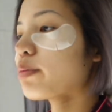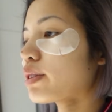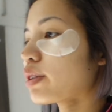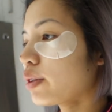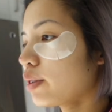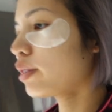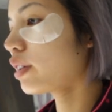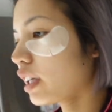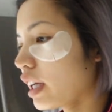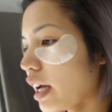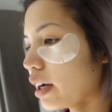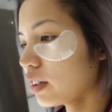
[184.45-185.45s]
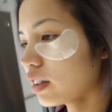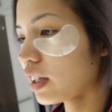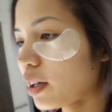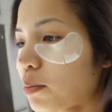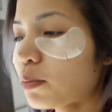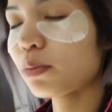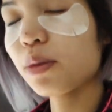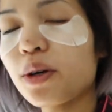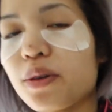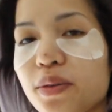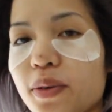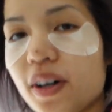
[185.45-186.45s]
so he held them
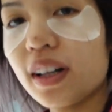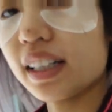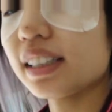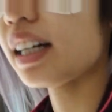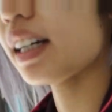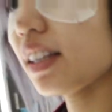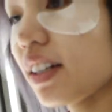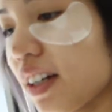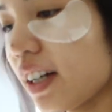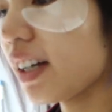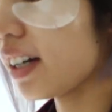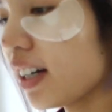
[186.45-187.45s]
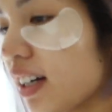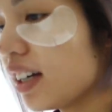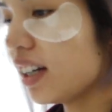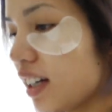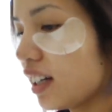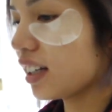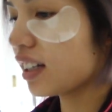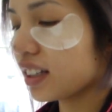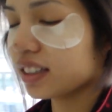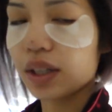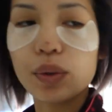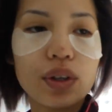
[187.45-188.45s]
both while I tied their hair because
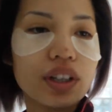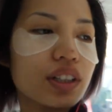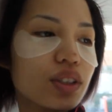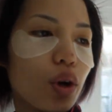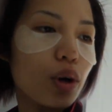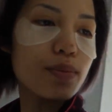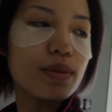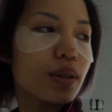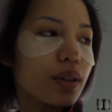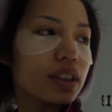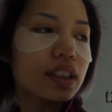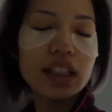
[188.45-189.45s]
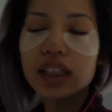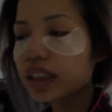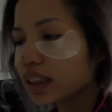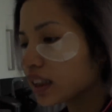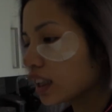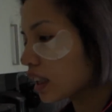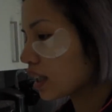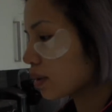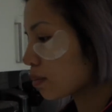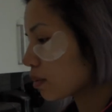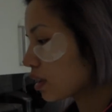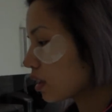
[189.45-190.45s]
they were in his arms. They're excited to see him.